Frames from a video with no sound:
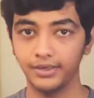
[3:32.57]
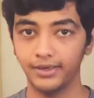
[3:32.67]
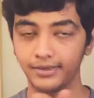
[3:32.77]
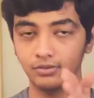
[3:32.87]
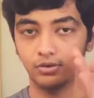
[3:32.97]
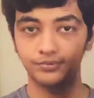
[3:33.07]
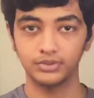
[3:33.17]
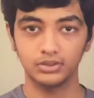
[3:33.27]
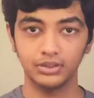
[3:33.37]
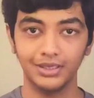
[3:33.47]
adding of
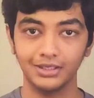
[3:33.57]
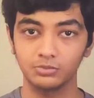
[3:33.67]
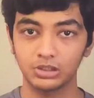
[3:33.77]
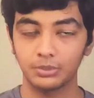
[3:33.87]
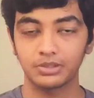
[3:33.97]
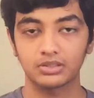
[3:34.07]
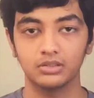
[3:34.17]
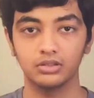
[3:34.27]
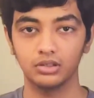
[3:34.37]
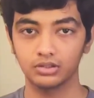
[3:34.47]
the 8
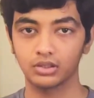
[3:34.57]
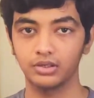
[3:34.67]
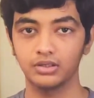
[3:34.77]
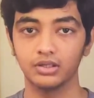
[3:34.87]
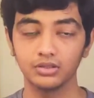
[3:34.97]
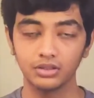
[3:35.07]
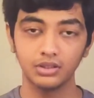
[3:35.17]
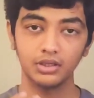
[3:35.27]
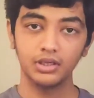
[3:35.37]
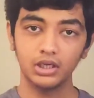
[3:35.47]
megapixel ultra wide sensor
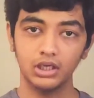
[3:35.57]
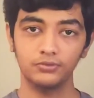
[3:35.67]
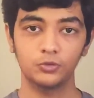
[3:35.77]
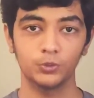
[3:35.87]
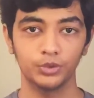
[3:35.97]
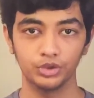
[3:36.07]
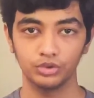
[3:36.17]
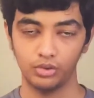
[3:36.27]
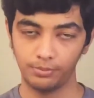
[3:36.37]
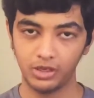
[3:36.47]

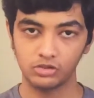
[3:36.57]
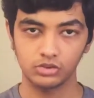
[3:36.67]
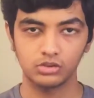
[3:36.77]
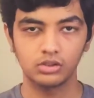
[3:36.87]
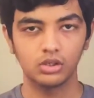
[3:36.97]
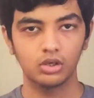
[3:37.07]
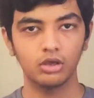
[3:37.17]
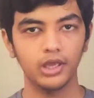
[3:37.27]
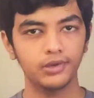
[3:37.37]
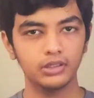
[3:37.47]
f2.2 aperture.
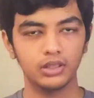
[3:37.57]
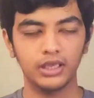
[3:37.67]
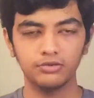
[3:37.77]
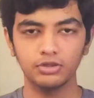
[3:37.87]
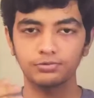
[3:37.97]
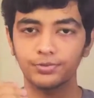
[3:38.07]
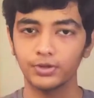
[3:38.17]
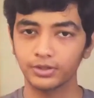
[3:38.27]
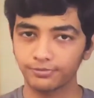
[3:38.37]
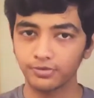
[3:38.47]
And anyways,
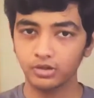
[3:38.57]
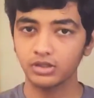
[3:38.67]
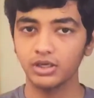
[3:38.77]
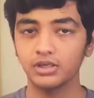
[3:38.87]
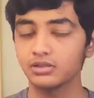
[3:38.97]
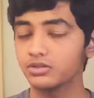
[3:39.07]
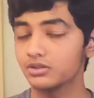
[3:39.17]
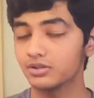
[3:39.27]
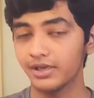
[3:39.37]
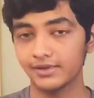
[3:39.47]
for the front side, it is
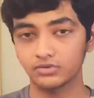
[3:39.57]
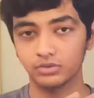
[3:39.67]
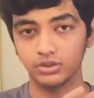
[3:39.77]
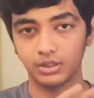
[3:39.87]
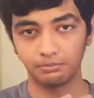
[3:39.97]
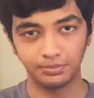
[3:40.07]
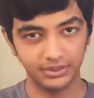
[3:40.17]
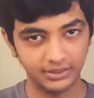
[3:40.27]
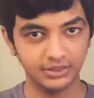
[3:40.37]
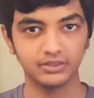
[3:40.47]
actually
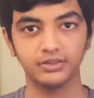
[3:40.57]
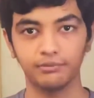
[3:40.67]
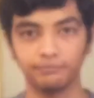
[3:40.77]
completely same.